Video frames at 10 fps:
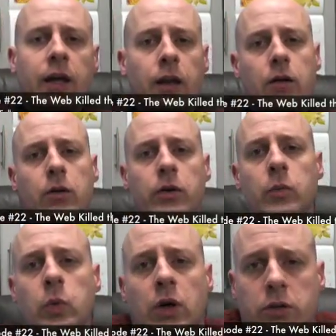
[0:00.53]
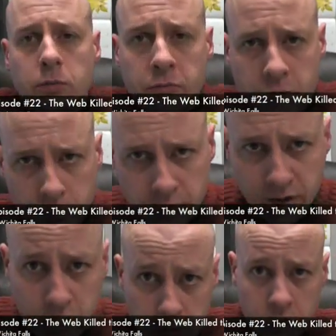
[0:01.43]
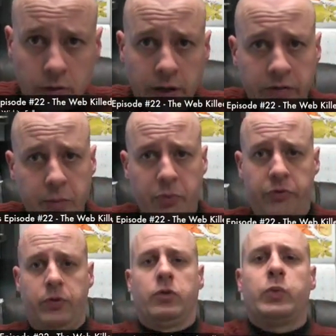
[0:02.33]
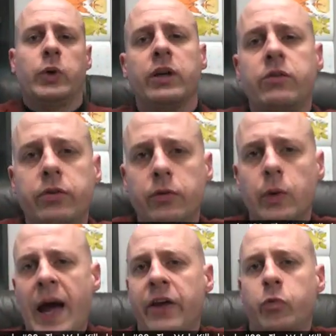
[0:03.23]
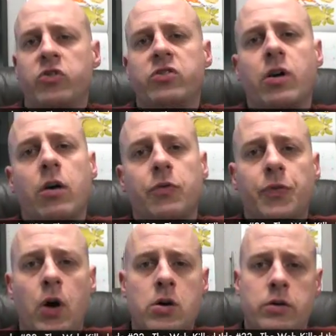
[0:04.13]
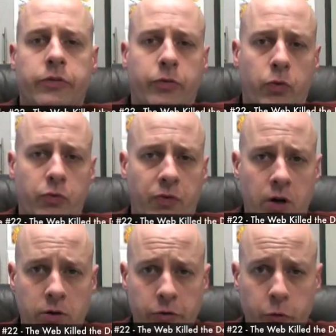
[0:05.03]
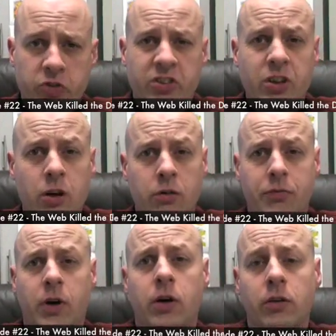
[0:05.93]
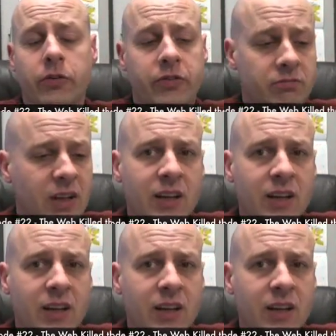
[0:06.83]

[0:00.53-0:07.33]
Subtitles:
Hello and welcome to Technical Rants episode 22, As Wichita Falls, So Falls, Wichita Falls.